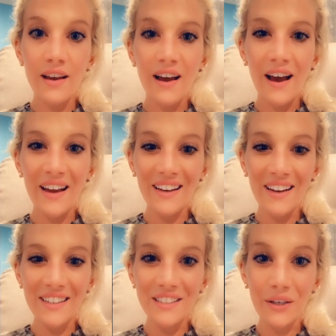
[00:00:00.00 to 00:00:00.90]
Hi
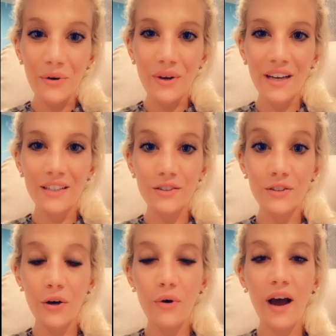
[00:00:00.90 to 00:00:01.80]
guys. Okay,
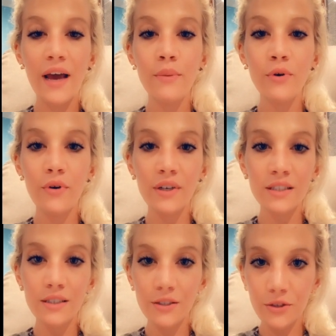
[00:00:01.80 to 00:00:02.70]
so I am going
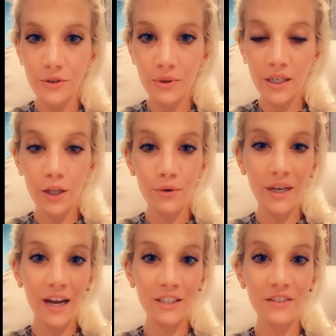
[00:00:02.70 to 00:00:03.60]
to do another
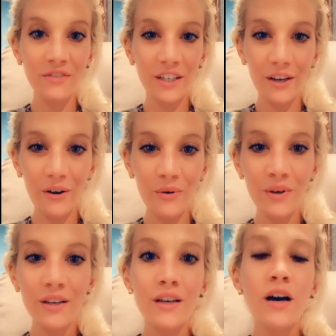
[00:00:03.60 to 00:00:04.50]
reaction video.
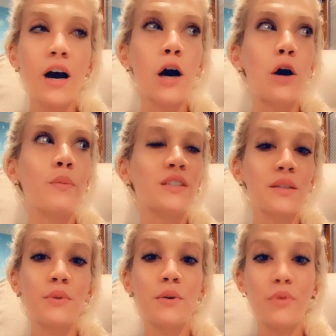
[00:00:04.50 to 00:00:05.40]
It's gonna
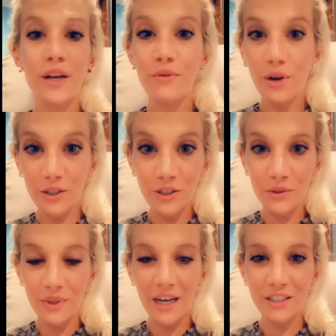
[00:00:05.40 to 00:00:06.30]
be a Brandon Rogers
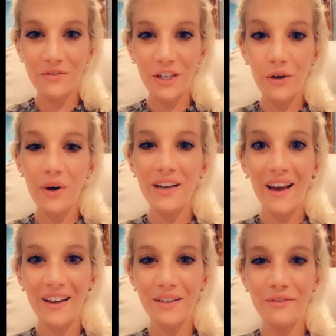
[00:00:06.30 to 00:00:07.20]
reaction video
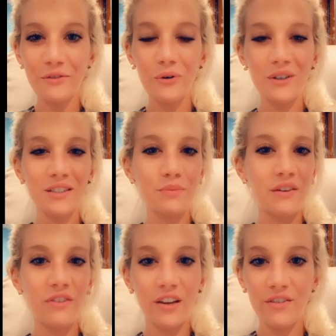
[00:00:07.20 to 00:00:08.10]
again, of course, my
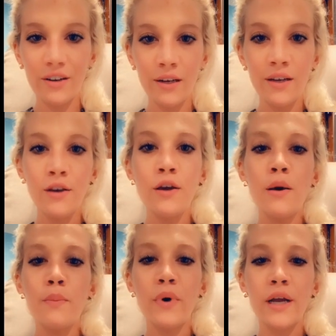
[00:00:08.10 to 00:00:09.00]
favorite.
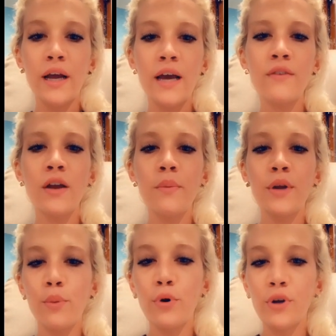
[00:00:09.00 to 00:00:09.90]
But I have not been
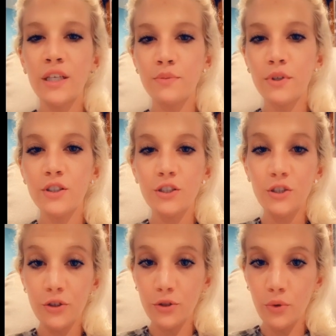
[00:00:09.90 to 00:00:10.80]
uploading as much as
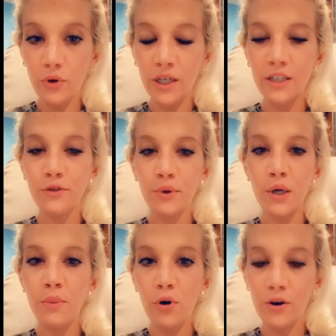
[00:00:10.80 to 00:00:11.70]
usual, and I do want to
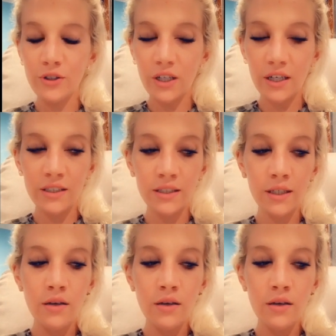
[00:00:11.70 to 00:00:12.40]
apologize.